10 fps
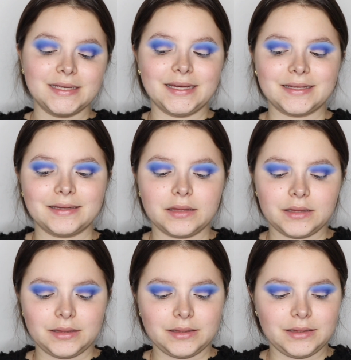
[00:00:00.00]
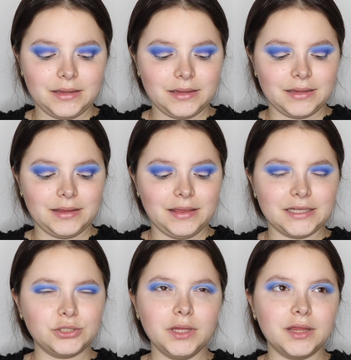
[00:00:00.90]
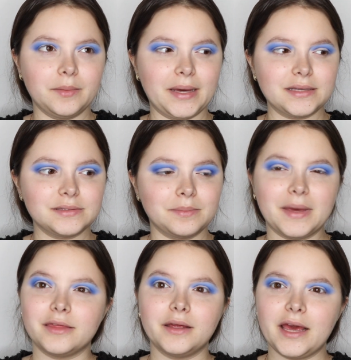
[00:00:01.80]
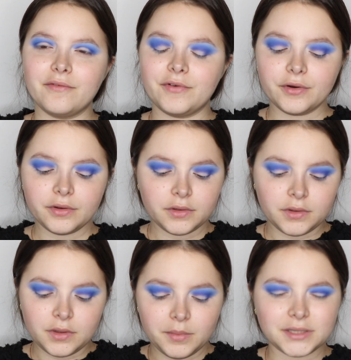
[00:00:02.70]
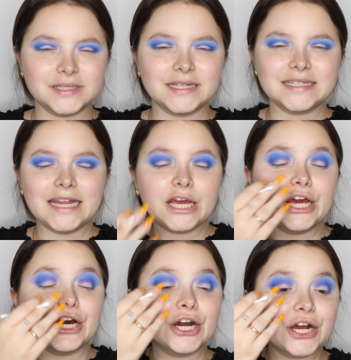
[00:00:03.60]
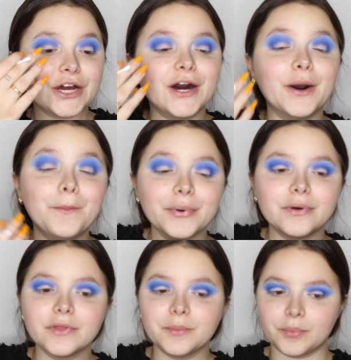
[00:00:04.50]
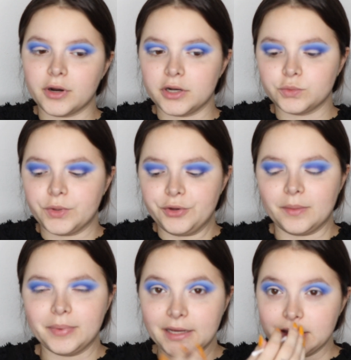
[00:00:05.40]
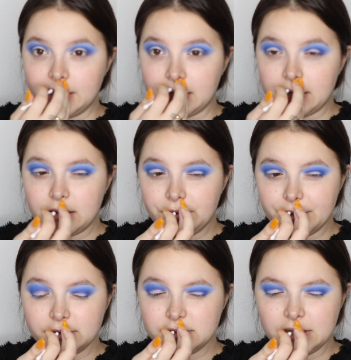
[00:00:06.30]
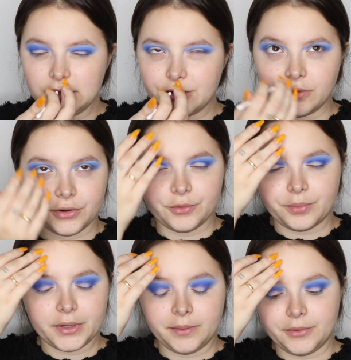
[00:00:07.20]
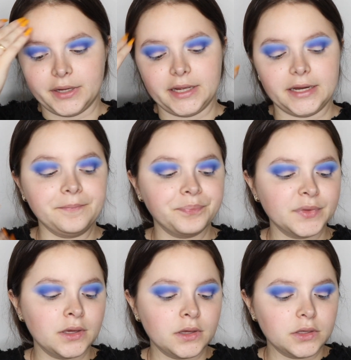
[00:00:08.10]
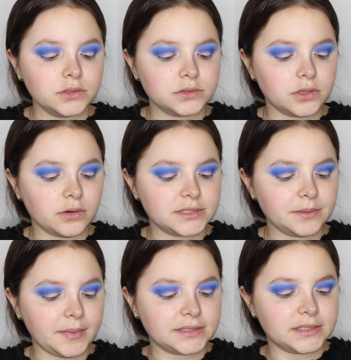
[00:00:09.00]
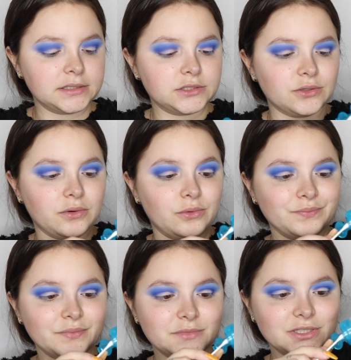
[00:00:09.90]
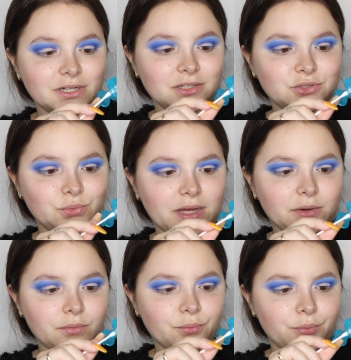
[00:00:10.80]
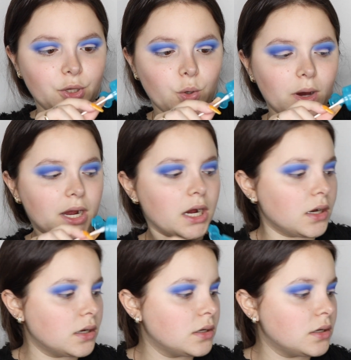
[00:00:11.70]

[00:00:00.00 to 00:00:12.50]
like literally the best method ever because it doesn't like gunk up the product when you're applying like your concealer or your primer again. So it's amazing. So I'm just gonna do that real quick.